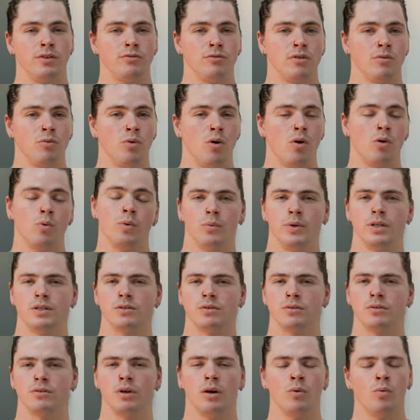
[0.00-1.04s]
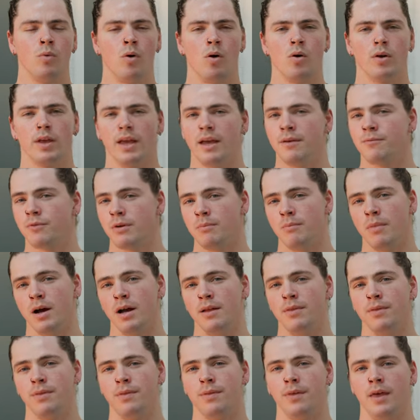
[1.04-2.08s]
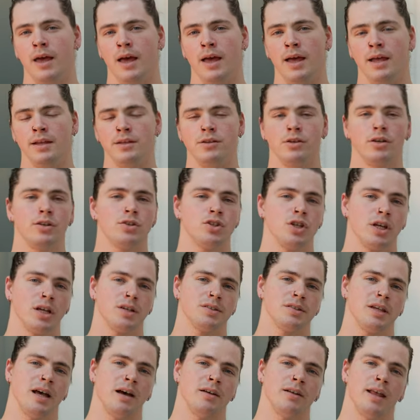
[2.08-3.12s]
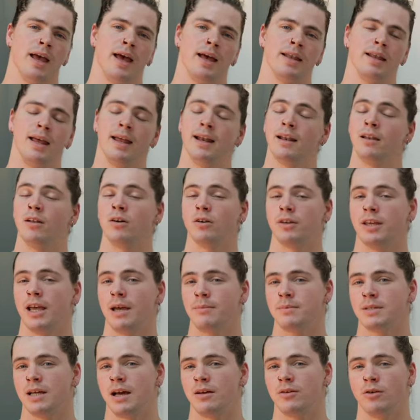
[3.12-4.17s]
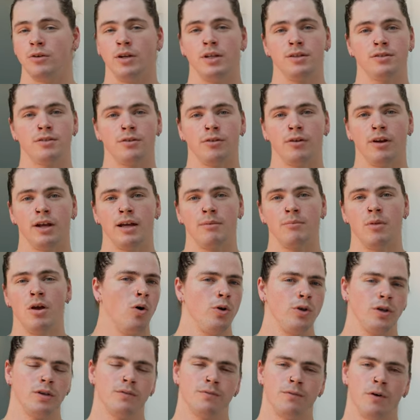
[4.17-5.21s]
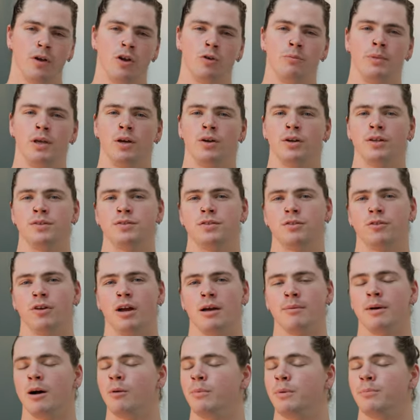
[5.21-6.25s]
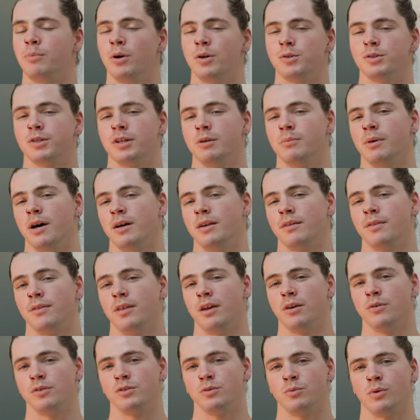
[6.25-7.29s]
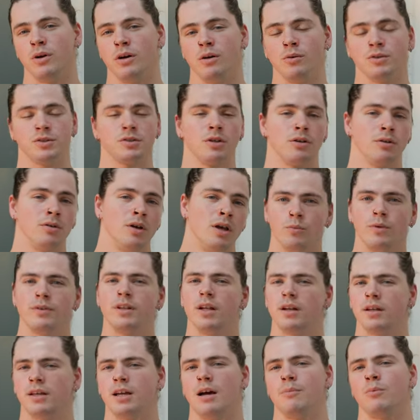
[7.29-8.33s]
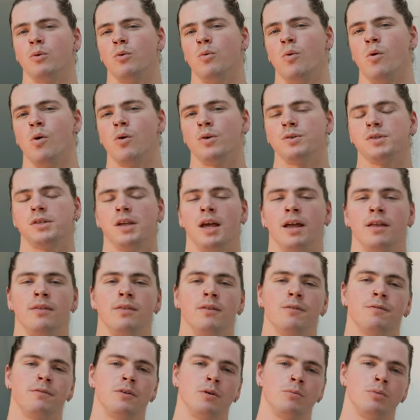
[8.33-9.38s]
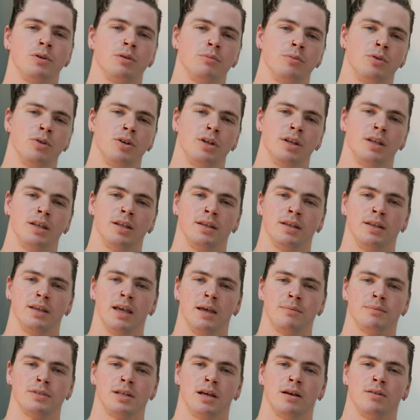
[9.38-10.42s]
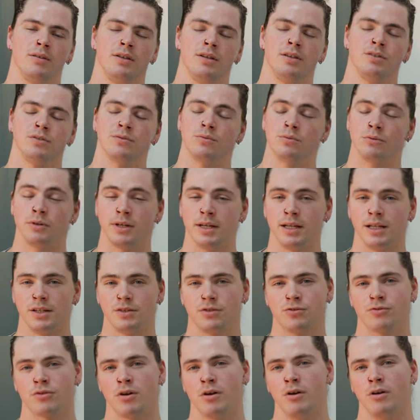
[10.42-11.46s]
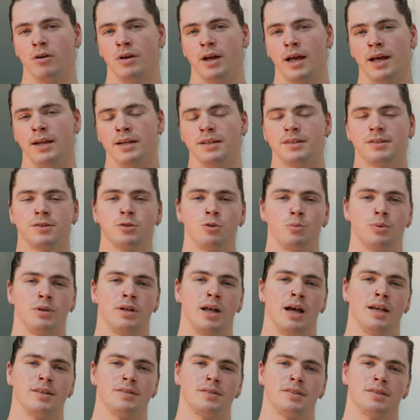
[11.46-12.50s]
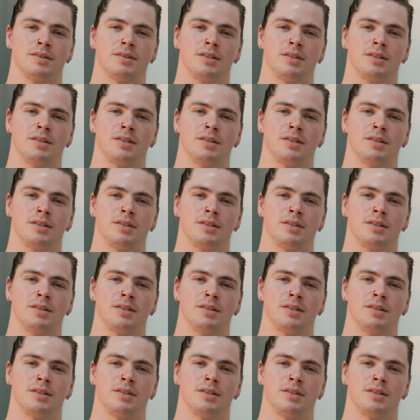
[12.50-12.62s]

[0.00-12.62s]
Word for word: to do a walk, we do a walk every every month, and you can check us out at Analog Cape Town on Instagram, or you can follow me on Instagram. I'll be posting about it there as well. So we've done a couple walks, and the film community in Cape Town is really strong, and it's super nice to